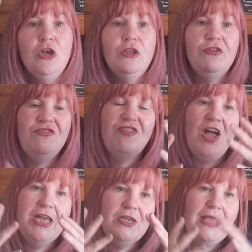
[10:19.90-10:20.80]
The
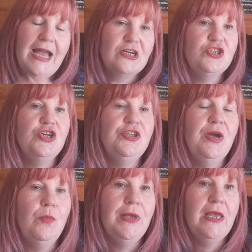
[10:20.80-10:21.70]
final action
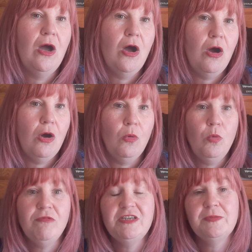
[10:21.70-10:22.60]
that we are
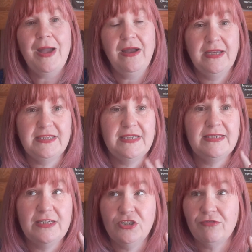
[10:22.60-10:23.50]
worried about is this
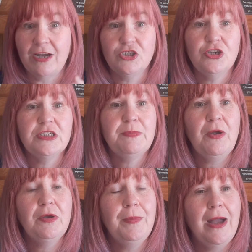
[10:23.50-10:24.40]
interaction I
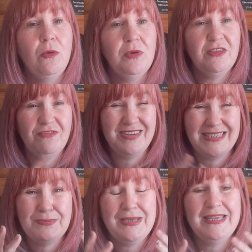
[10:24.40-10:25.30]
spoke about with
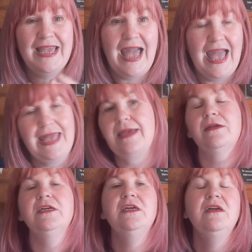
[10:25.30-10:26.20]
vitamin K.
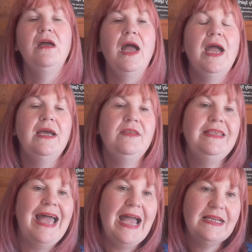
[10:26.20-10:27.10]

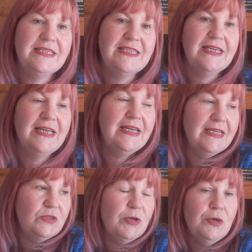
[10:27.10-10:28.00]
And that
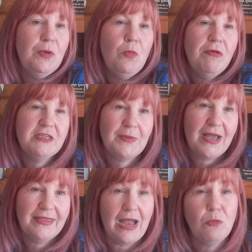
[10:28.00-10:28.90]
is, we're going to be worried
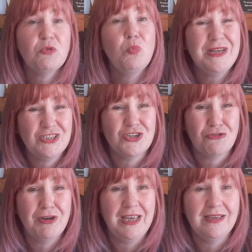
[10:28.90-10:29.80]
about that with
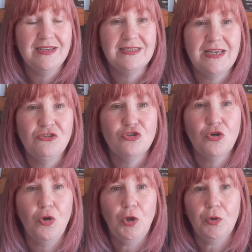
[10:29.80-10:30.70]
wintergreen
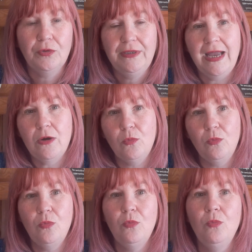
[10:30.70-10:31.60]
essential oil. Now,
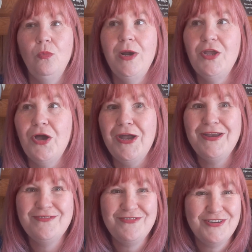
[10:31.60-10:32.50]
when
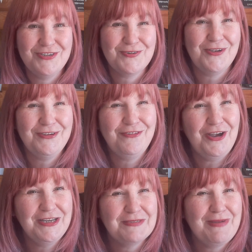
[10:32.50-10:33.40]
I first
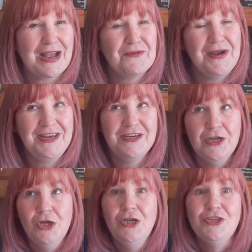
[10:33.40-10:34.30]
qualified, back when
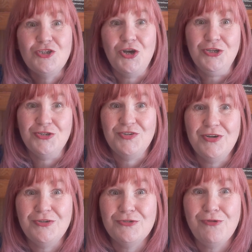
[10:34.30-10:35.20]

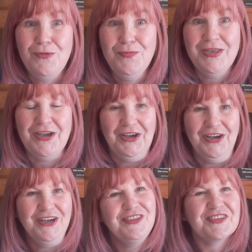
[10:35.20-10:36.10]
dinosaurs roamed the
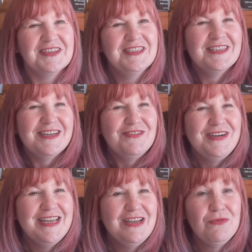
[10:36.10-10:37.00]
earth,
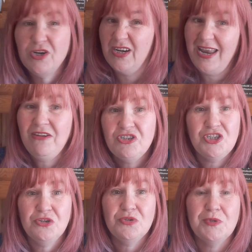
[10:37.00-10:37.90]
we weren't allowed
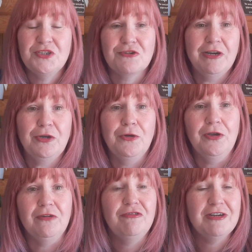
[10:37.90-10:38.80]
to use wintergreen
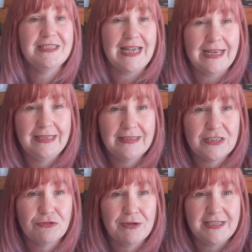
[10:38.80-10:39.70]
oil for exactly
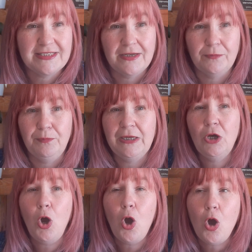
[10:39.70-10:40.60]
this reason,
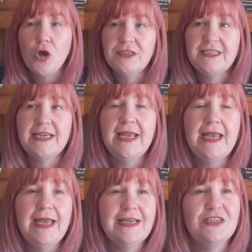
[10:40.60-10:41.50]
because
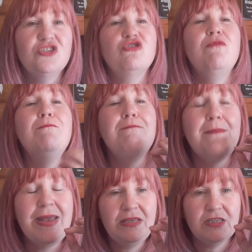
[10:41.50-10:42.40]
it is
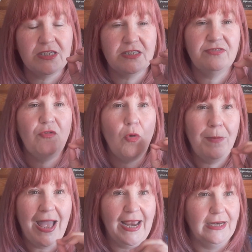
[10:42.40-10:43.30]
tremendous for
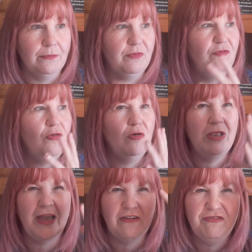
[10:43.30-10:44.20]
pain, for
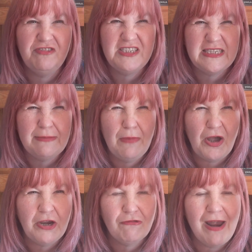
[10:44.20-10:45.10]
like fuzzy
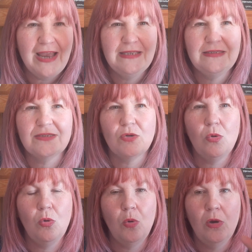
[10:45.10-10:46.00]
migraines
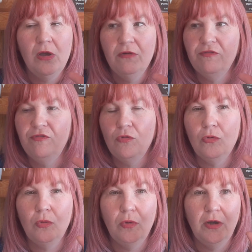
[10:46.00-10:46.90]
or
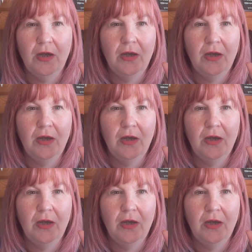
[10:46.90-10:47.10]
for